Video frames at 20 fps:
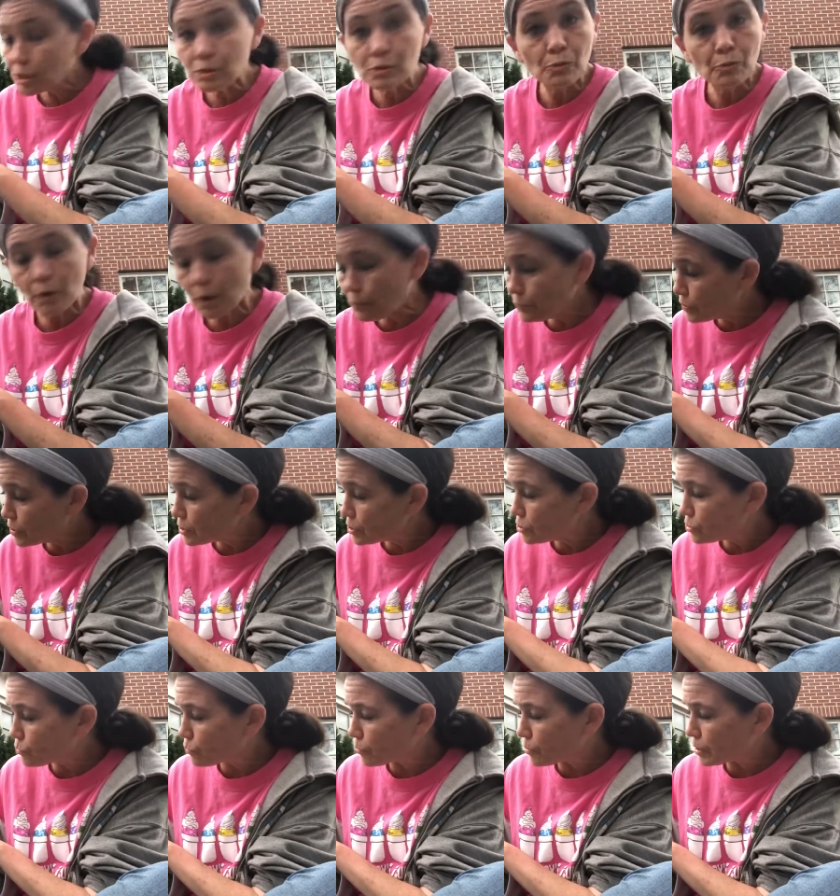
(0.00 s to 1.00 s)
who wrote the
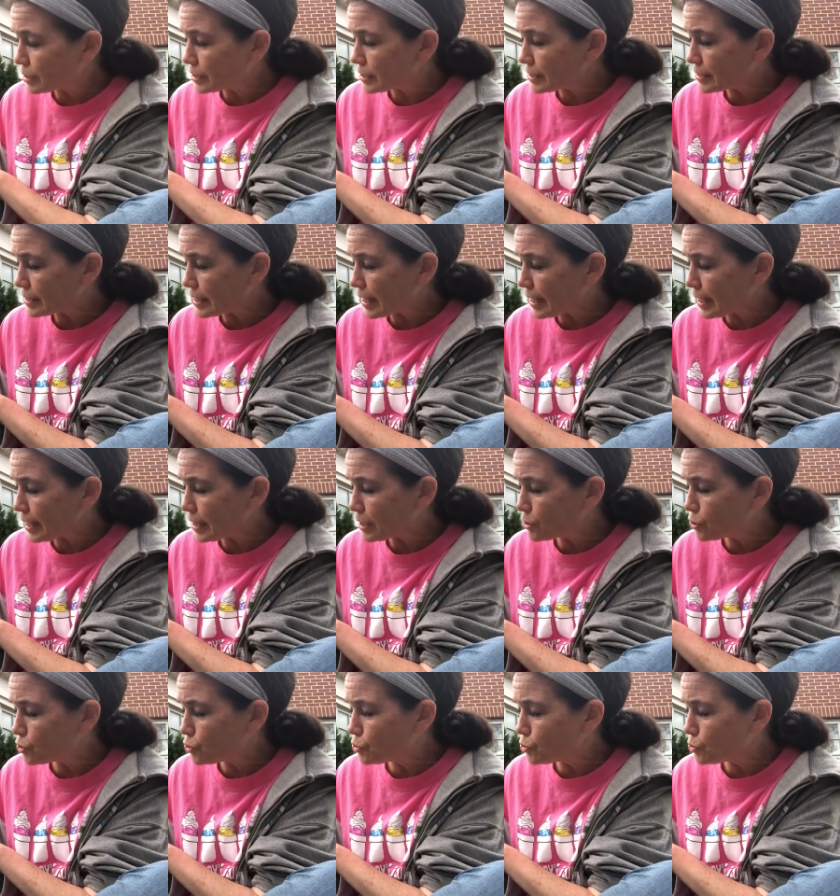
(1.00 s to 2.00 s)
story today is
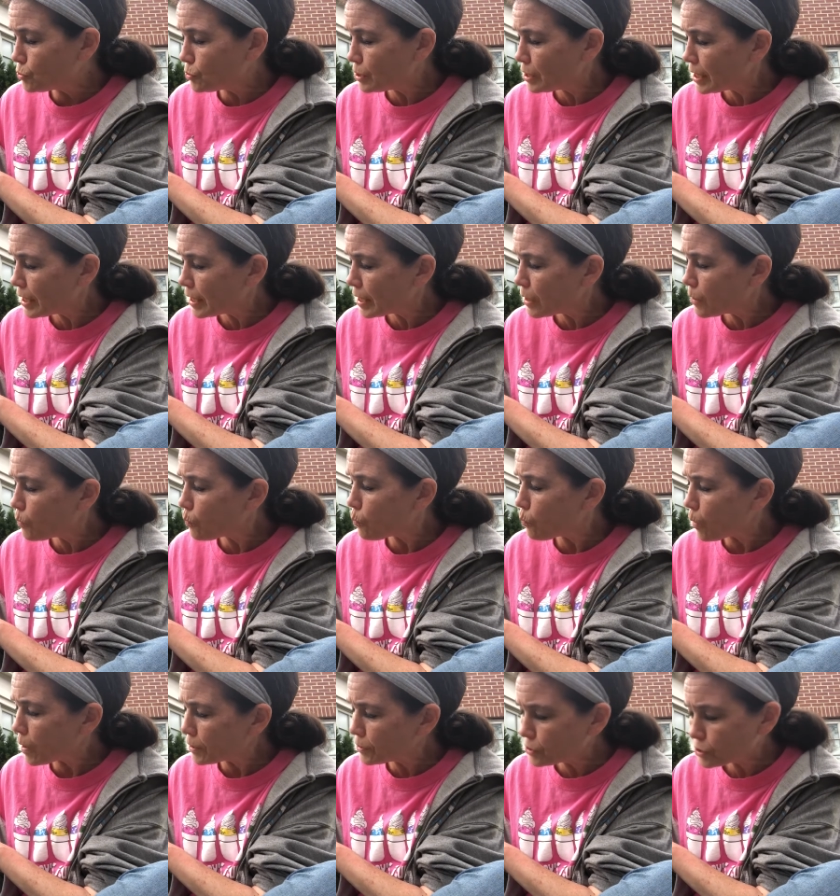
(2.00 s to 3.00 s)
Junia
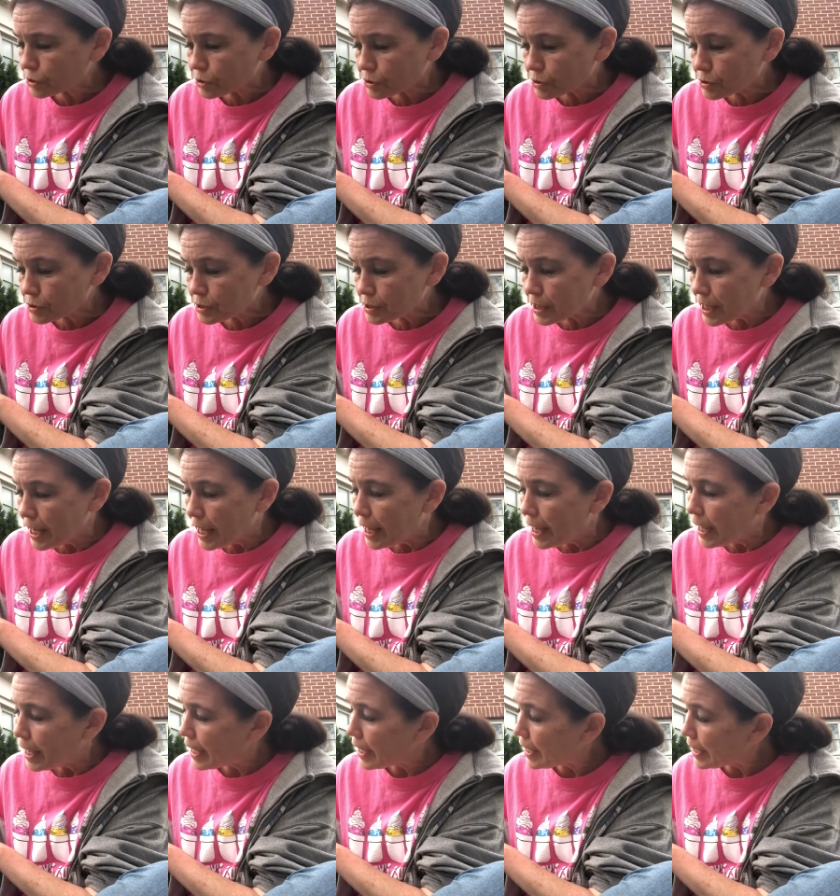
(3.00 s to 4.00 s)
Wonders,
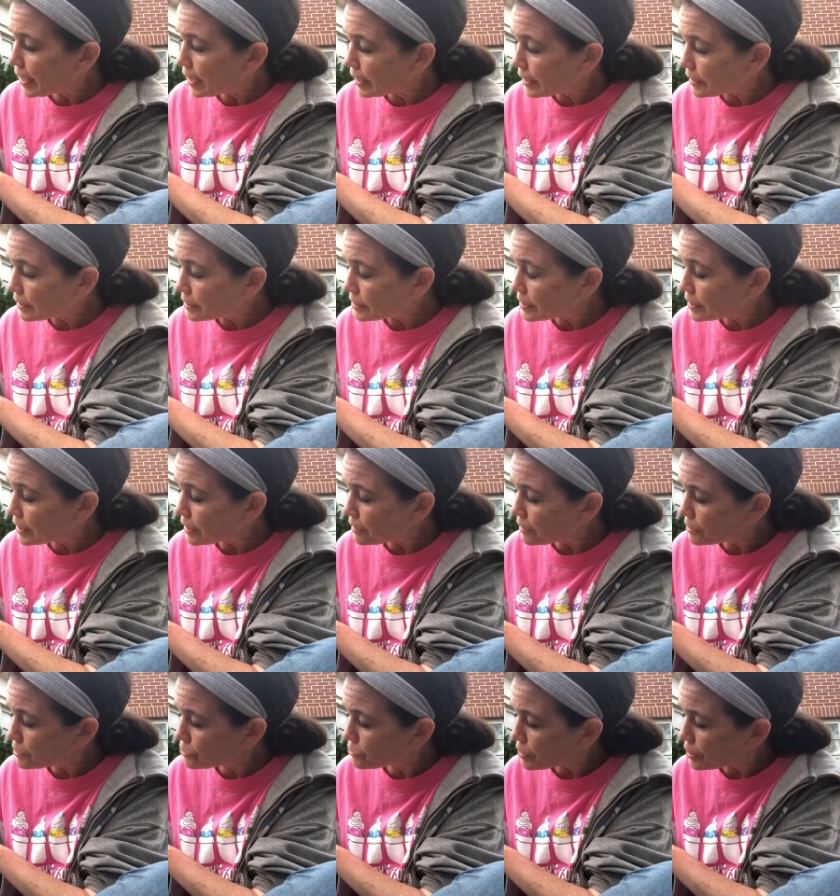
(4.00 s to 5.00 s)
and the
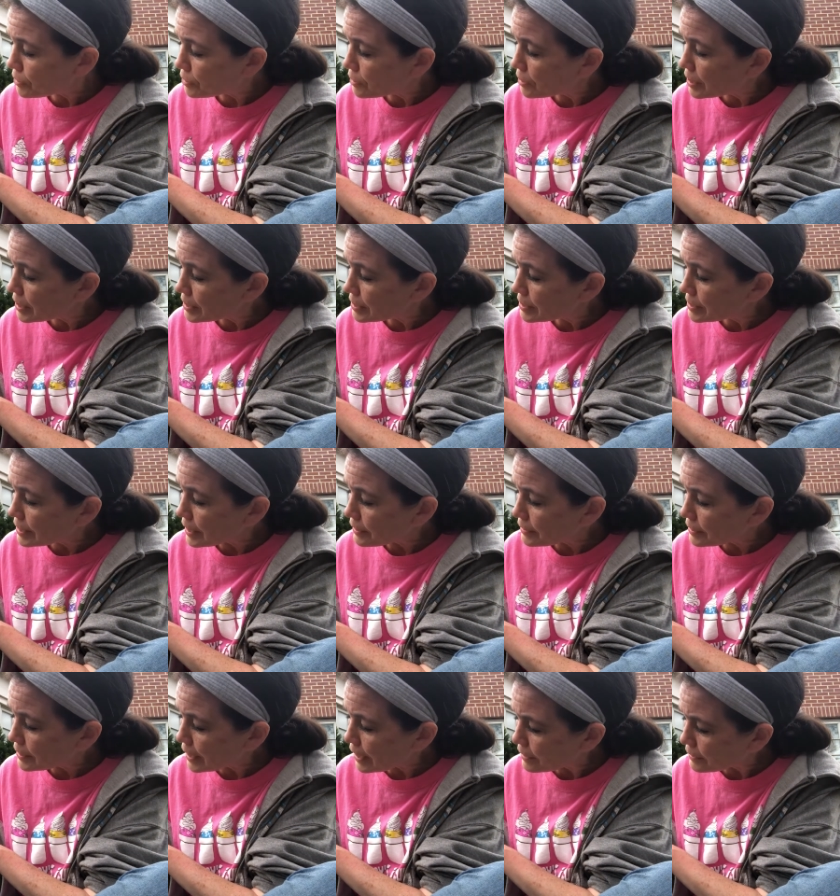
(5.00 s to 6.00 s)
illustrator is
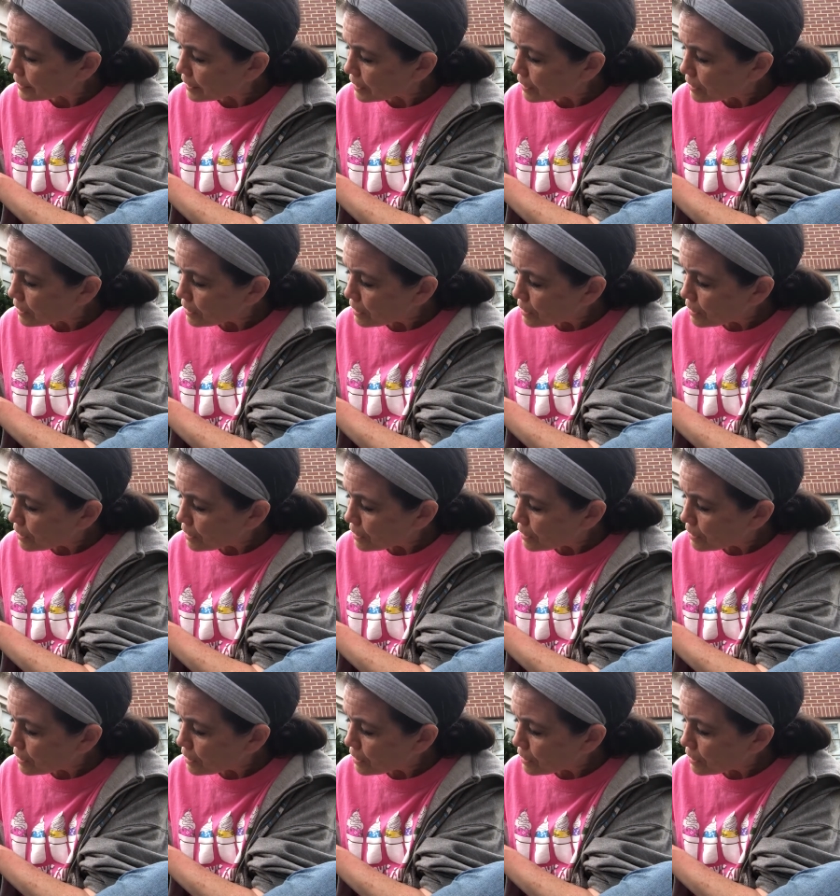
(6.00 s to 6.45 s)
Daniela